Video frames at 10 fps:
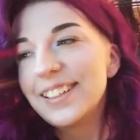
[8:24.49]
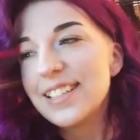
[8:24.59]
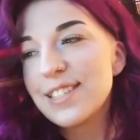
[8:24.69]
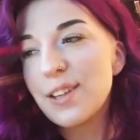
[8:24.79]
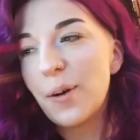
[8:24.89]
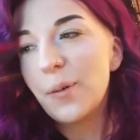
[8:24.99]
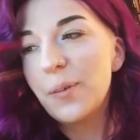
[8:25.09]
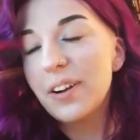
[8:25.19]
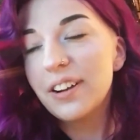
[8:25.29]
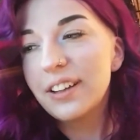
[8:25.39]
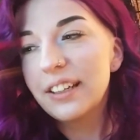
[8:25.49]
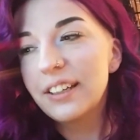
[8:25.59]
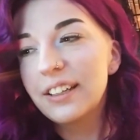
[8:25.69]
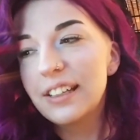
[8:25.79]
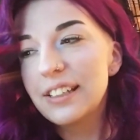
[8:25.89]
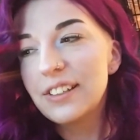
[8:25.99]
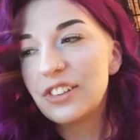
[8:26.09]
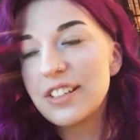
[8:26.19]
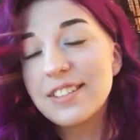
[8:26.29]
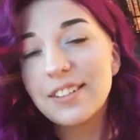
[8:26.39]
So
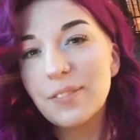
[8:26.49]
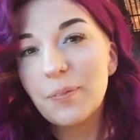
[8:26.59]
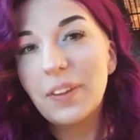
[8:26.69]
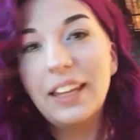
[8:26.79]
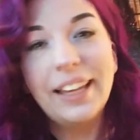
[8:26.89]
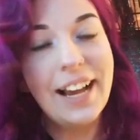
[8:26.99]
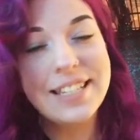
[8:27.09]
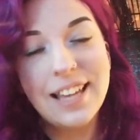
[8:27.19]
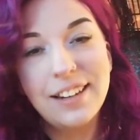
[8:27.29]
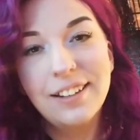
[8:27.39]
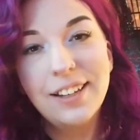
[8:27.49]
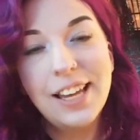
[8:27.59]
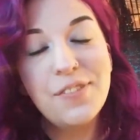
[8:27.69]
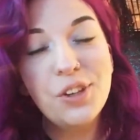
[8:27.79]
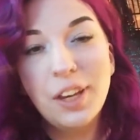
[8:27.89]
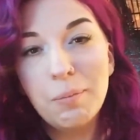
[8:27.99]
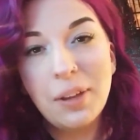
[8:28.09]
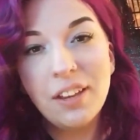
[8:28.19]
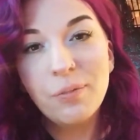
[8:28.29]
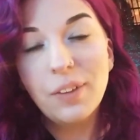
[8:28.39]
just like I said, if you need
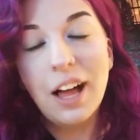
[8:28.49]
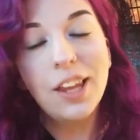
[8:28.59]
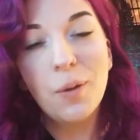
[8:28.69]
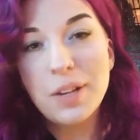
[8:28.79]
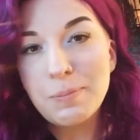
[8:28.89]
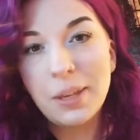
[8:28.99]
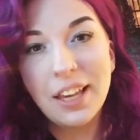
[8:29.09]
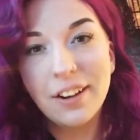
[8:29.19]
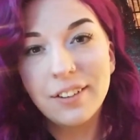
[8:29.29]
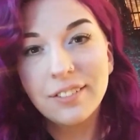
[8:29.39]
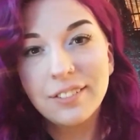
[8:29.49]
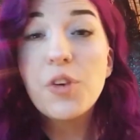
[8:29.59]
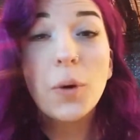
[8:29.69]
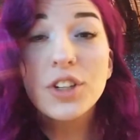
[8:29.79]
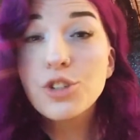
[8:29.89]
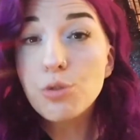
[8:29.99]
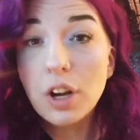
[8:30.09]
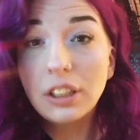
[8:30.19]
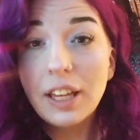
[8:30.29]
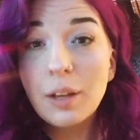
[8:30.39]
me, I'll always be here. If you are
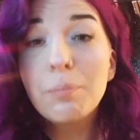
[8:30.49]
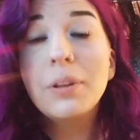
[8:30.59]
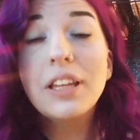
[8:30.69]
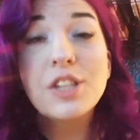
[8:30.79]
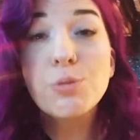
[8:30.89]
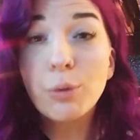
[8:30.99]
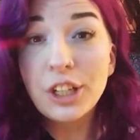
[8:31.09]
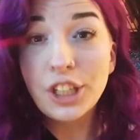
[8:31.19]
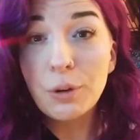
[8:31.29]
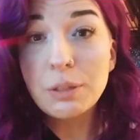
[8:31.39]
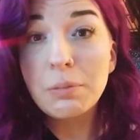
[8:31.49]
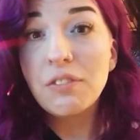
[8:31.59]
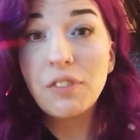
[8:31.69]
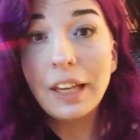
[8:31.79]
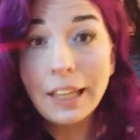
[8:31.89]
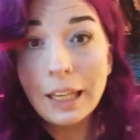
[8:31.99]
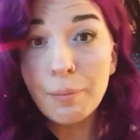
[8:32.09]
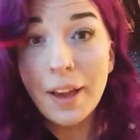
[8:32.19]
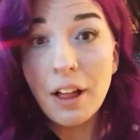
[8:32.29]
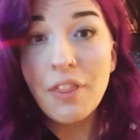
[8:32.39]
struggling, please reach out to me via
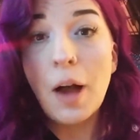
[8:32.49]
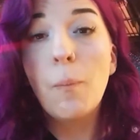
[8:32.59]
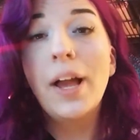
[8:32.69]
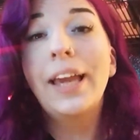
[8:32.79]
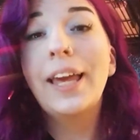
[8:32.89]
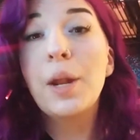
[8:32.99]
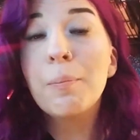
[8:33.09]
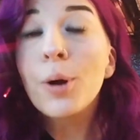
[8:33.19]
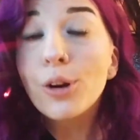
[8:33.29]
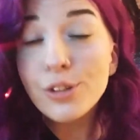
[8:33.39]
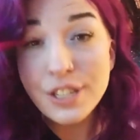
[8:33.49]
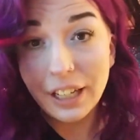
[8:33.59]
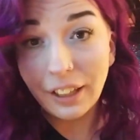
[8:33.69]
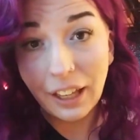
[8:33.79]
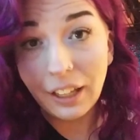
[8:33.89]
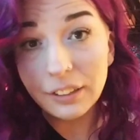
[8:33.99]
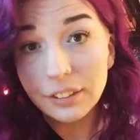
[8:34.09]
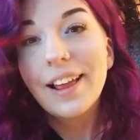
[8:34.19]
email. That way I get it personally.